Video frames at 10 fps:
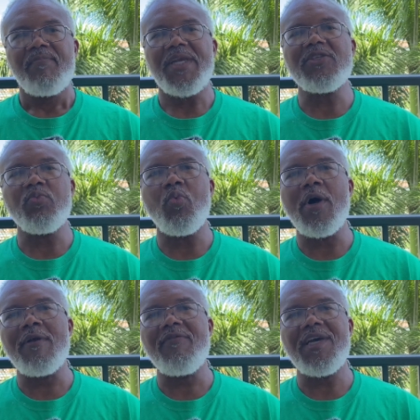It's
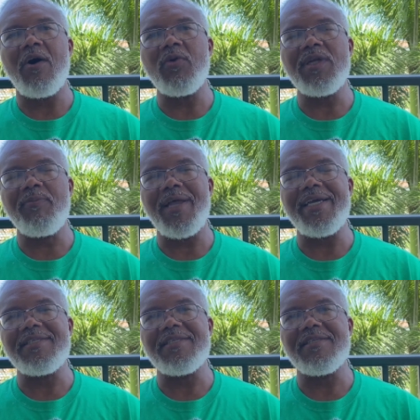one of the only
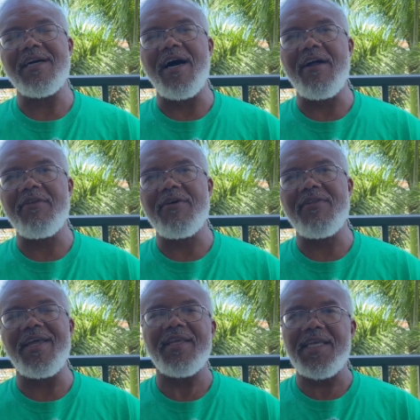places, other
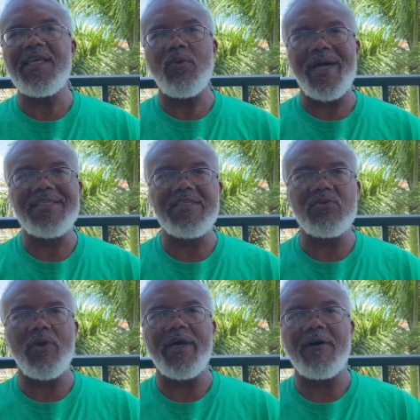than the Key West
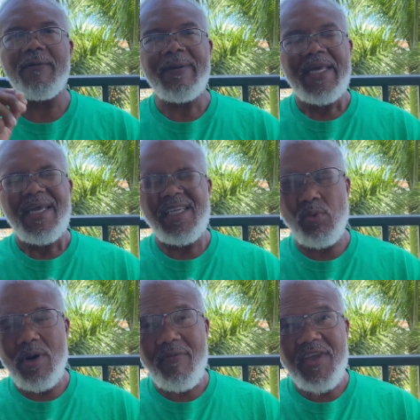as well, it's
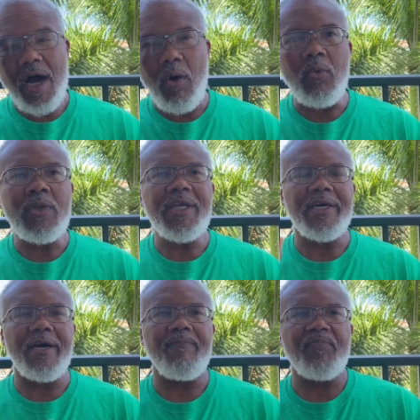one of the only
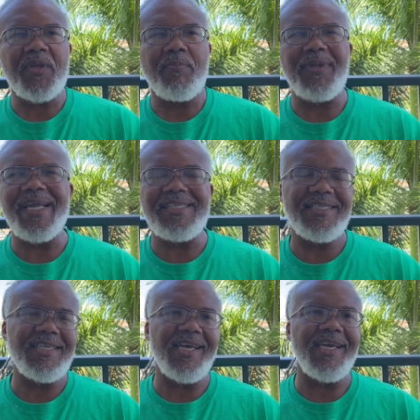
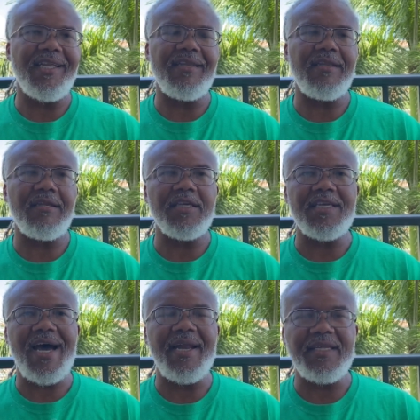places in the
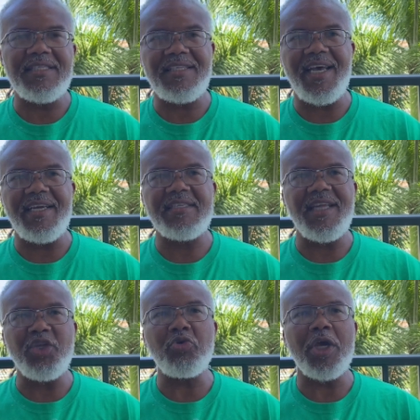United States
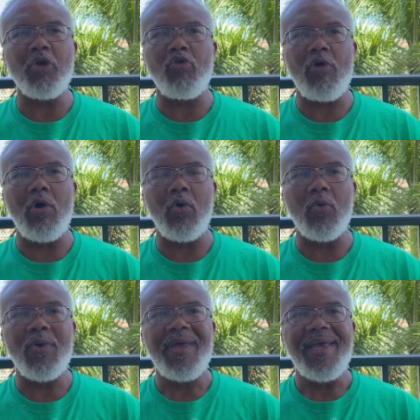that you can
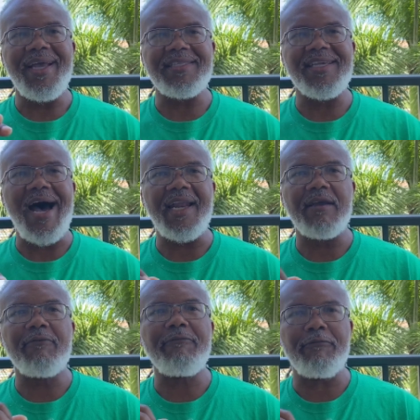grow
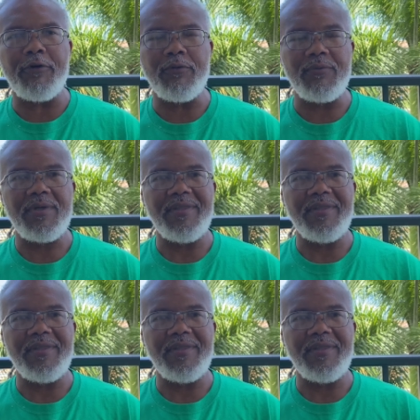exotic fruit.